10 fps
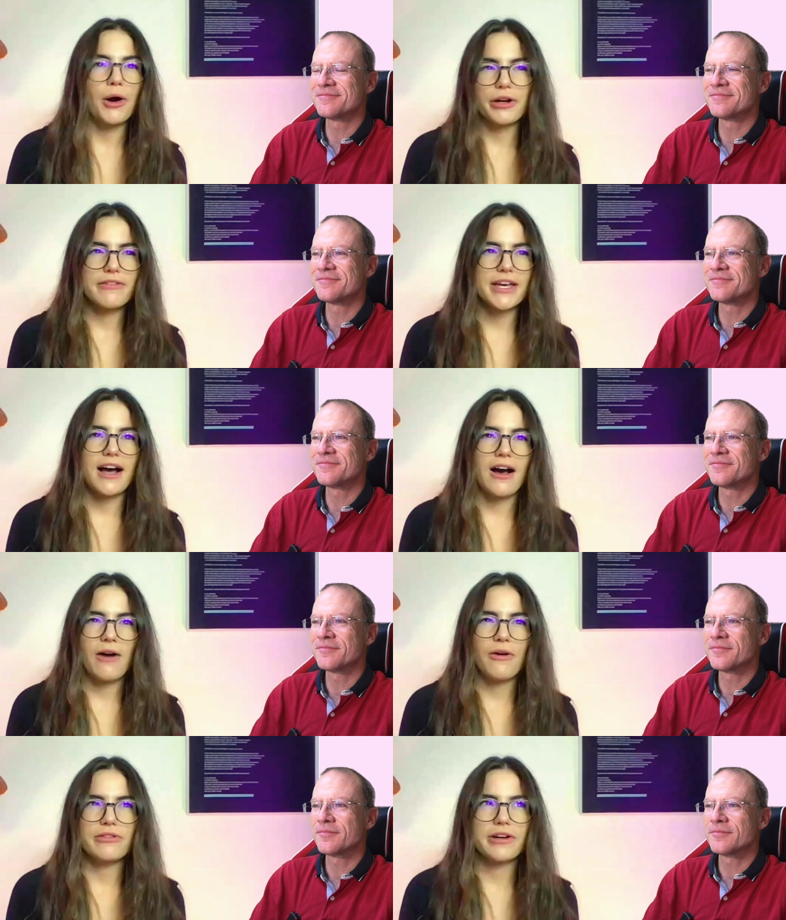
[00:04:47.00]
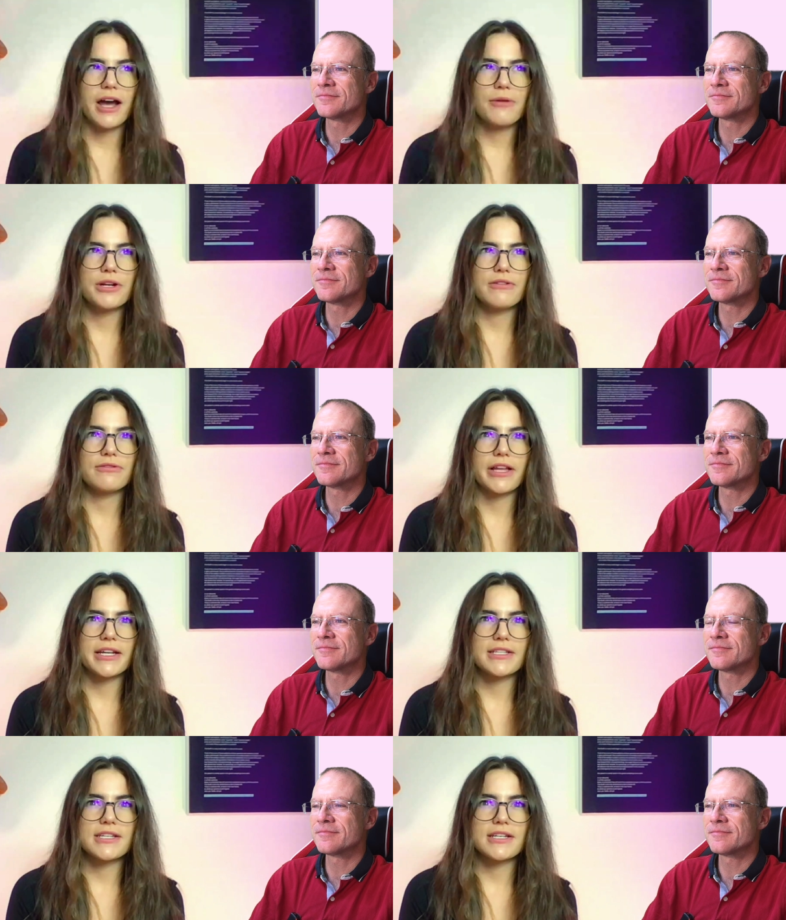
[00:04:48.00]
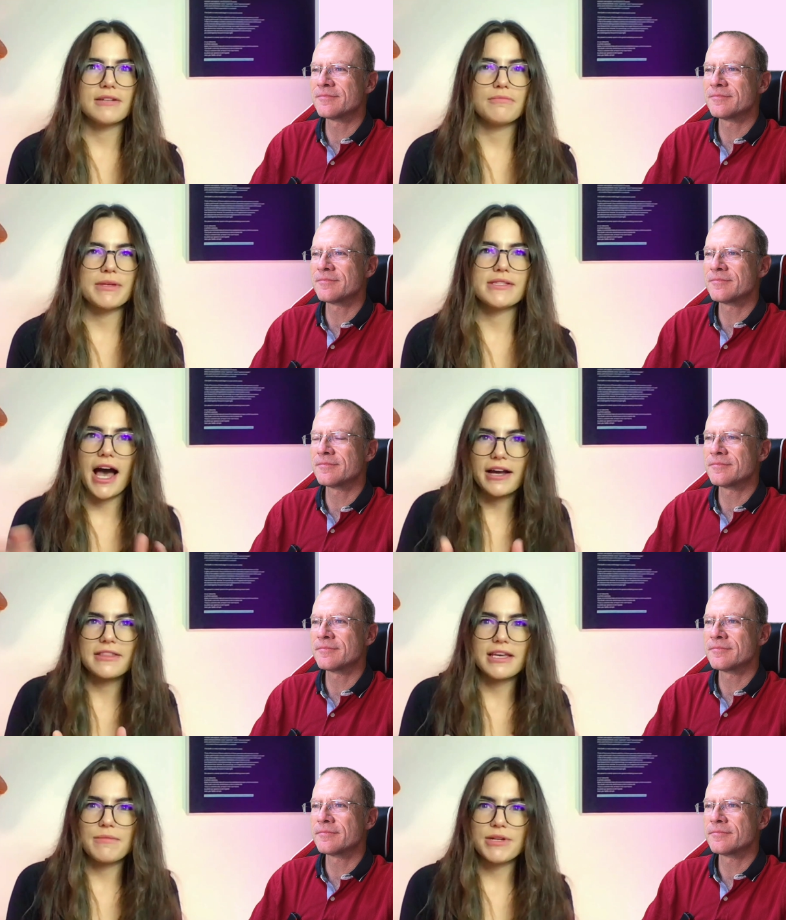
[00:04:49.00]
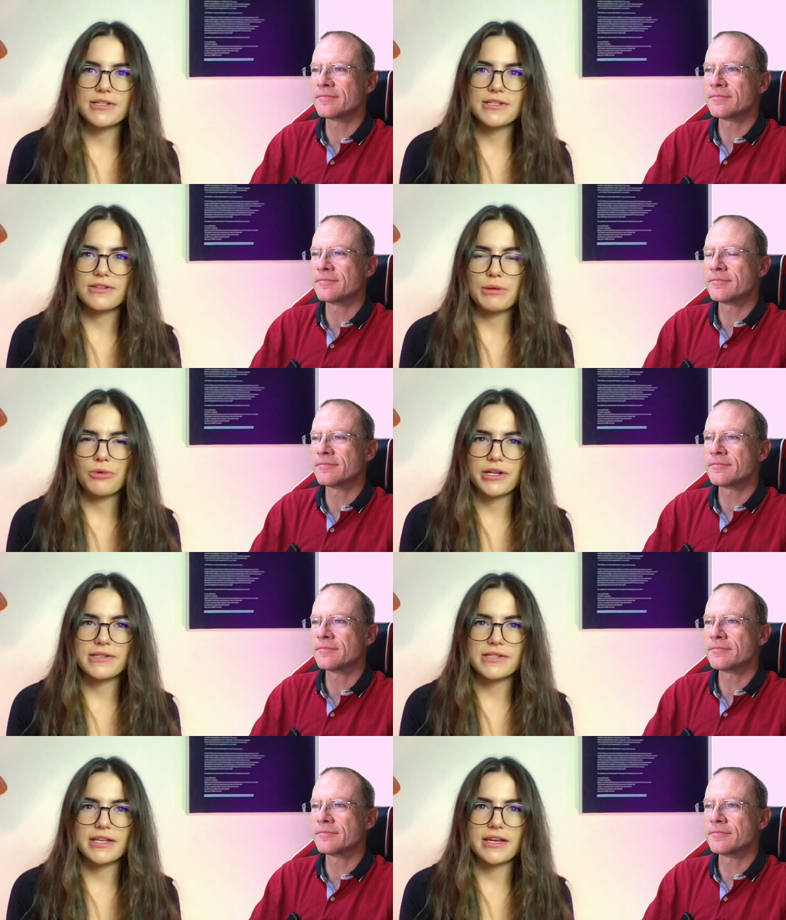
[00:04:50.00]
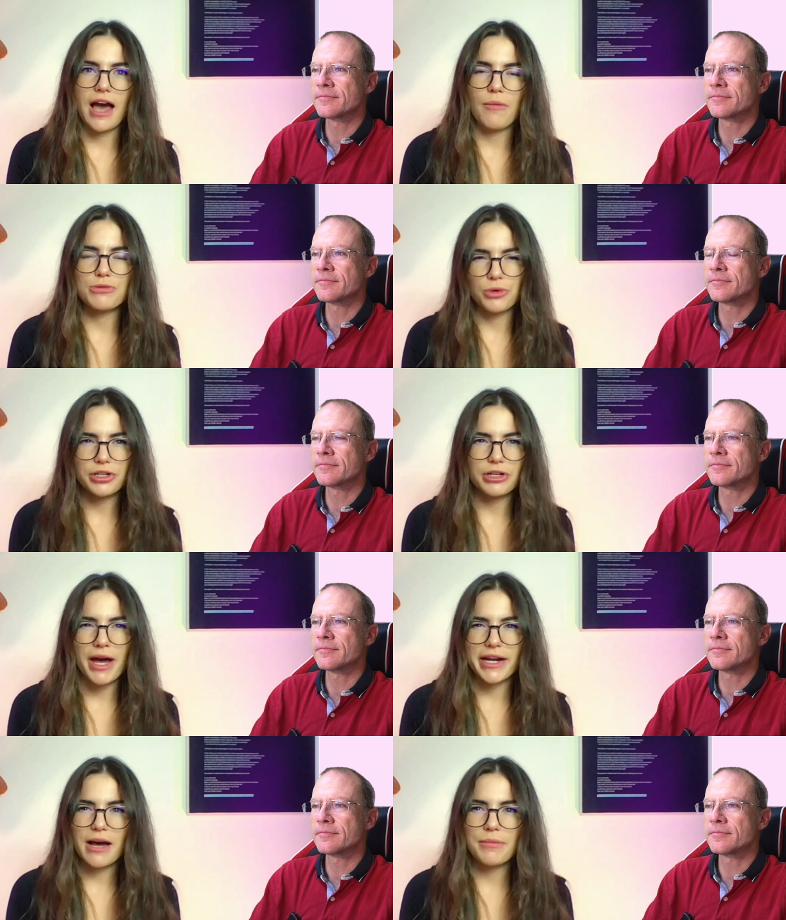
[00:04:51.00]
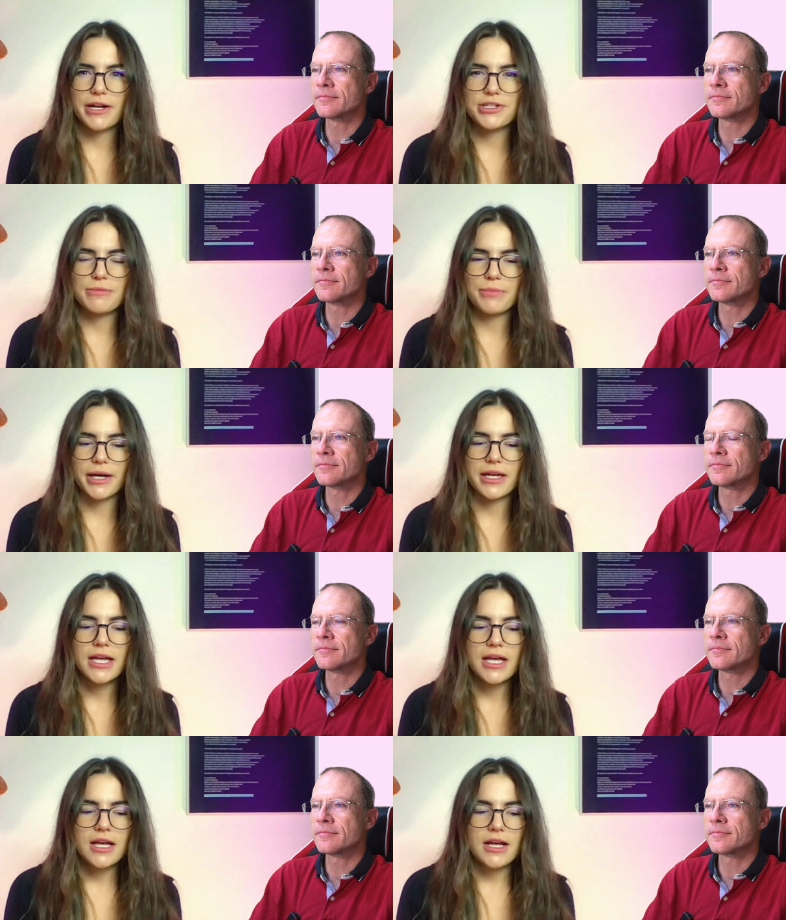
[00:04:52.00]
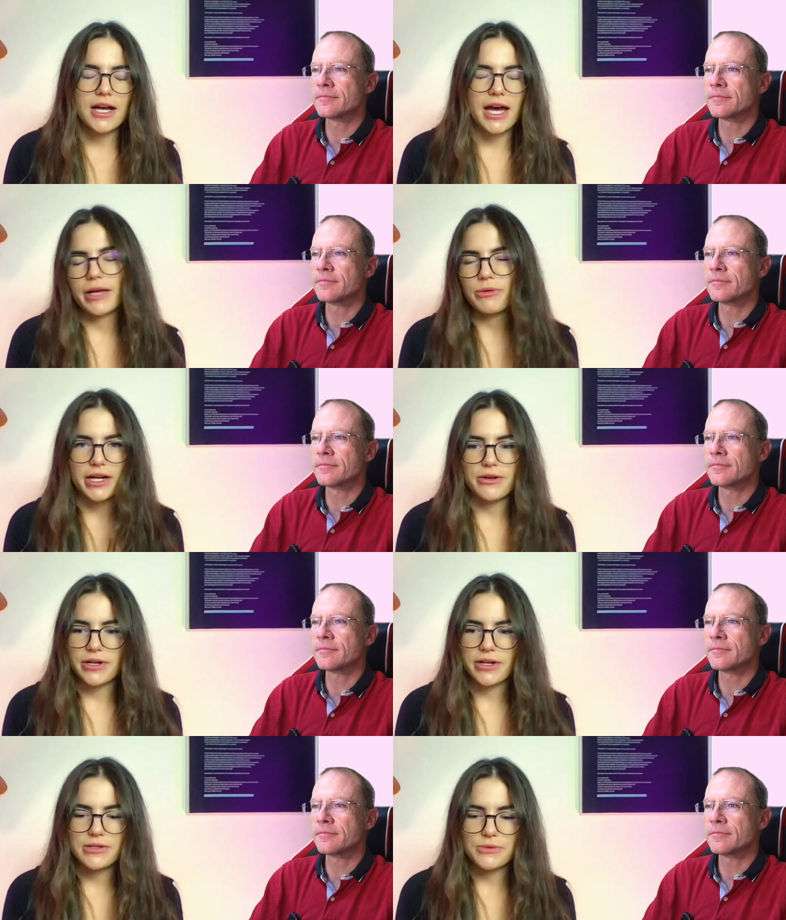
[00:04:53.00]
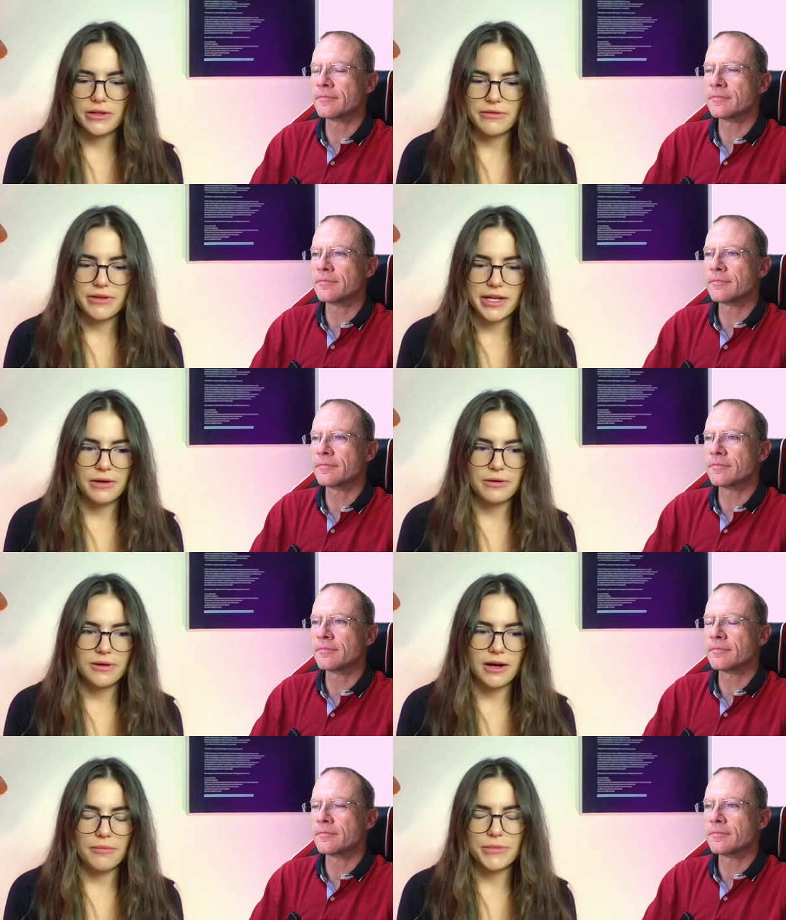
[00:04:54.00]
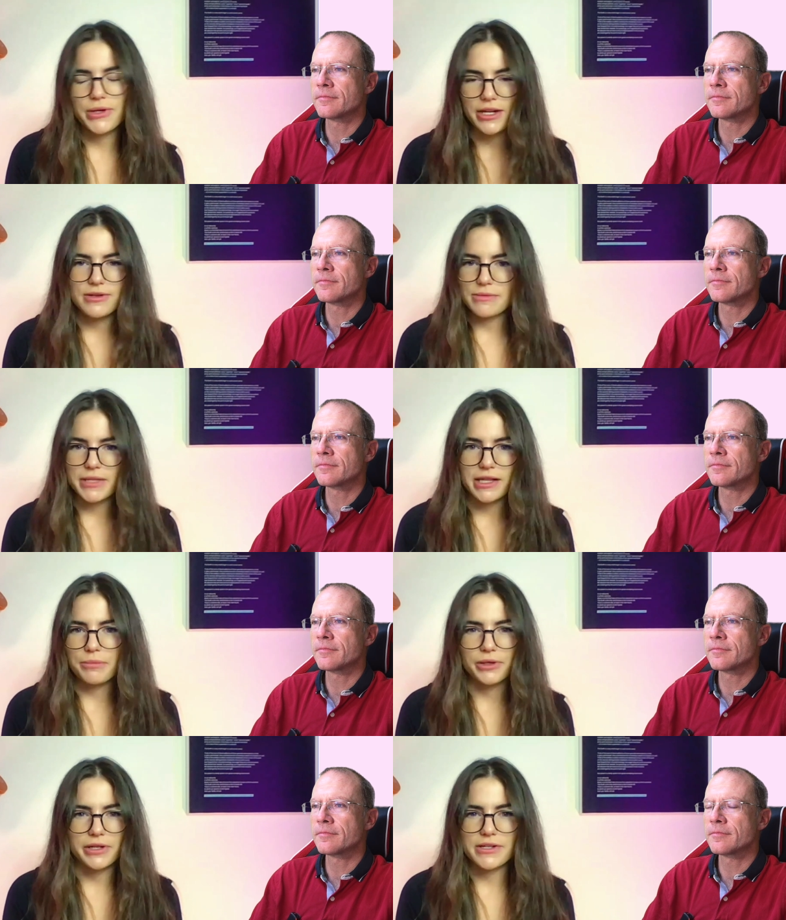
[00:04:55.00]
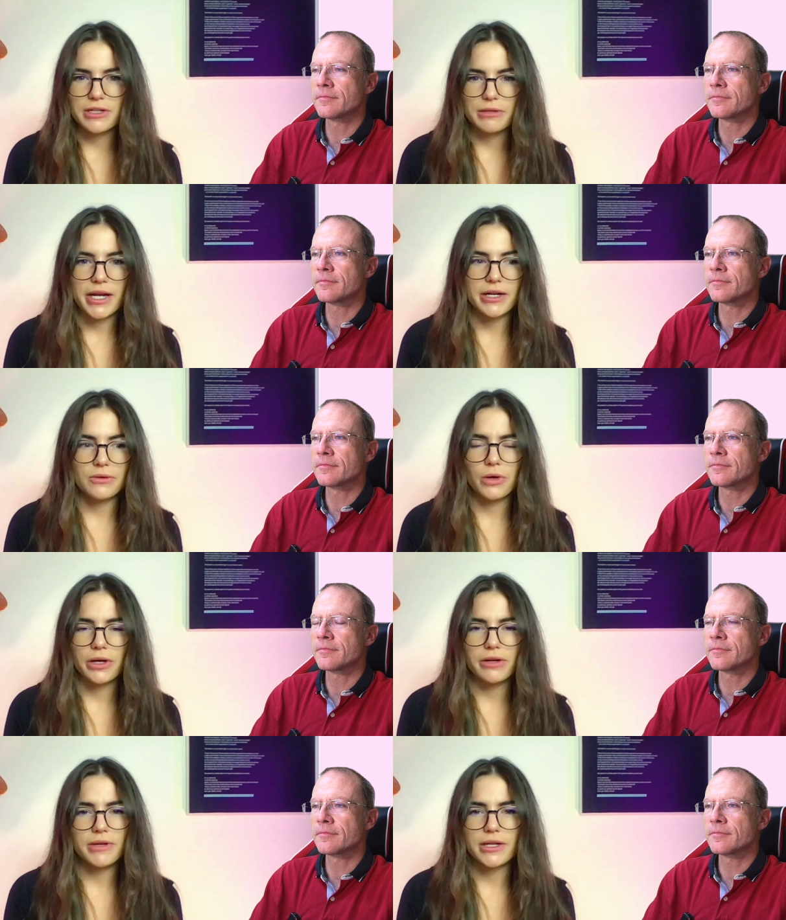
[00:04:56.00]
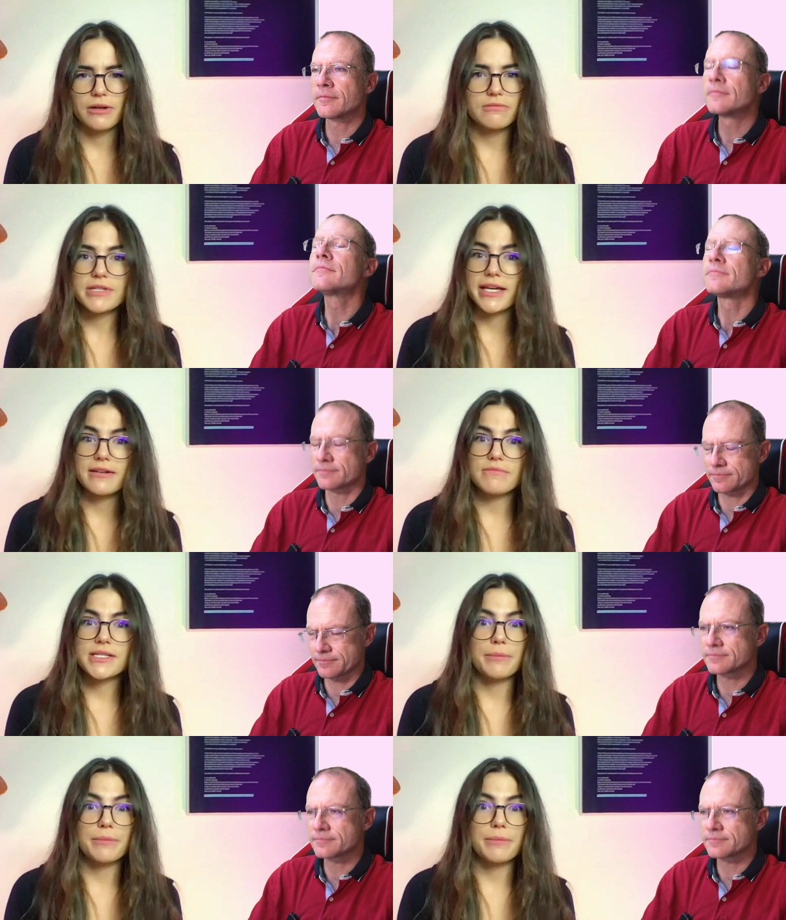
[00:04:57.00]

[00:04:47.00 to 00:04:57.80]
Speaker 1: part of it. However, I would have liked to maybe stack the images a little bit more to see how much more chromatic aberration, but kind of like what I noted as well in the video, um, you can use something like BlurXTerminator, or, you know, take mm.